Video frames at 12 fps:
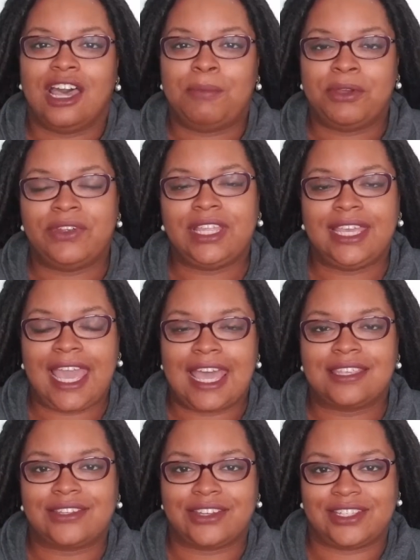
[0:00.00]
But really
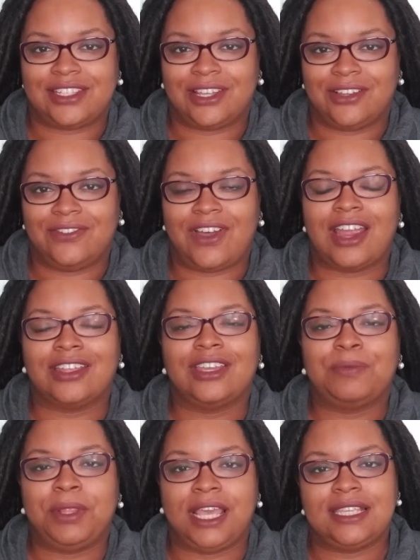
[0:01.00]
ask yourself, are
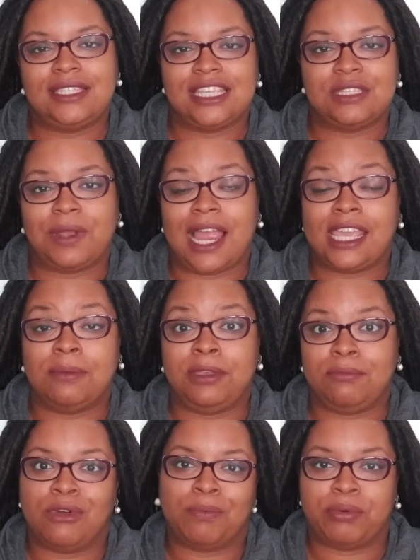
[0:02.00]
there places where I can
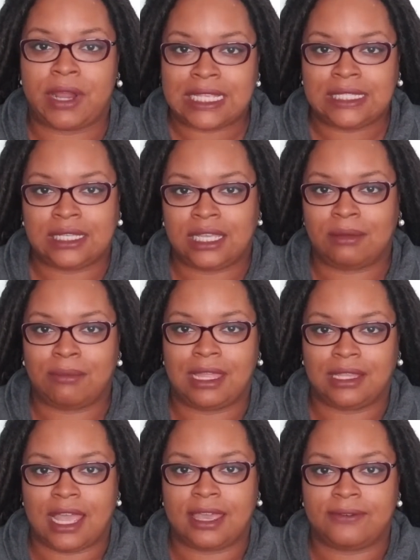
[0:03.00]
be more present in my
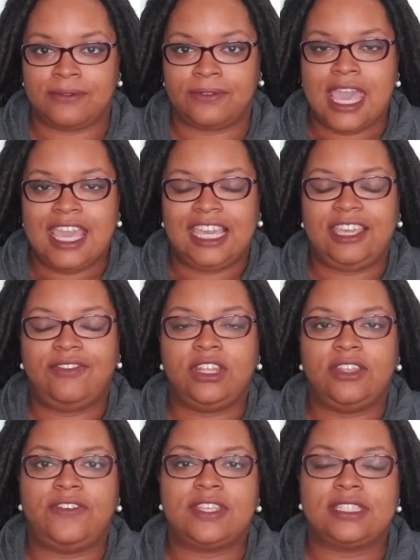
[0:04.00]
life? Even
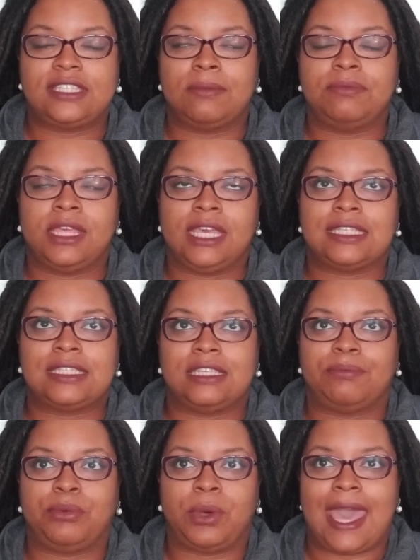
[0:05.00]
if it's something as
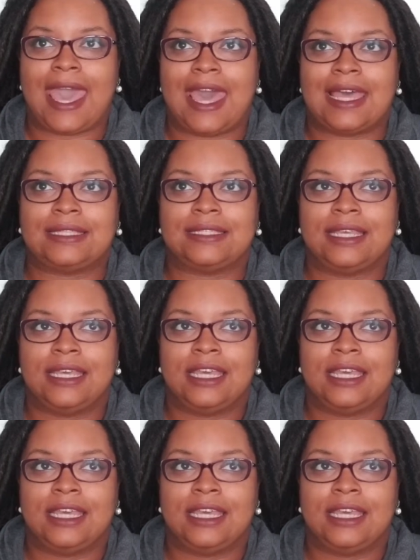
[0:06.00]
simple as